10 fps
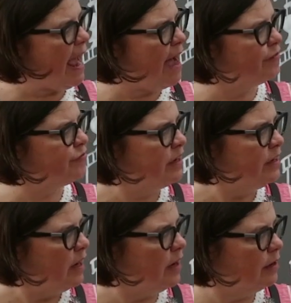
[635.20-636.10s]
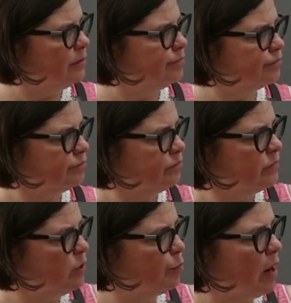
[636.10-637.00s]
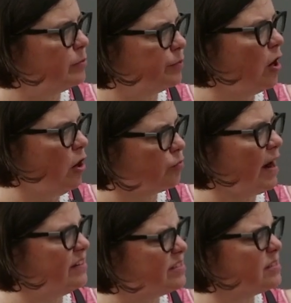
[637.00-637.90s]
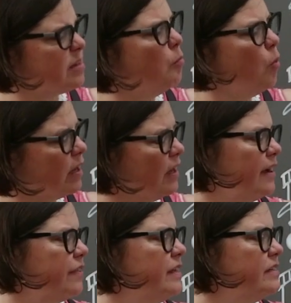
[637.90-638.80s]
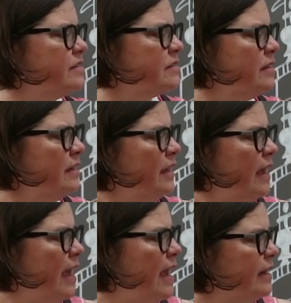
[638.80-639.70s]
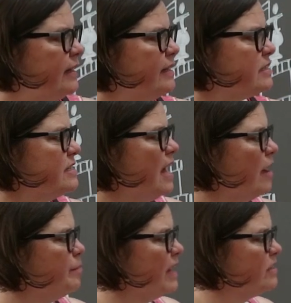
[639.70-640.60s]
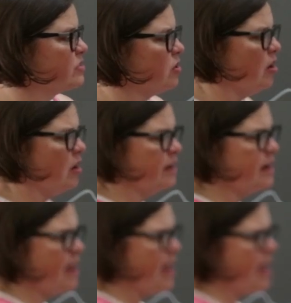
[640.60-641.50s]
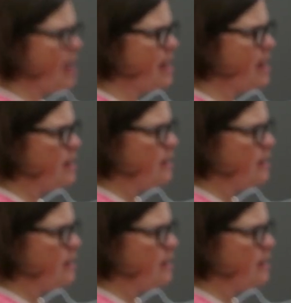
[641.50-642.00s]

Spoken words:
have, you probably all write somewhat like this. And it's not based on a,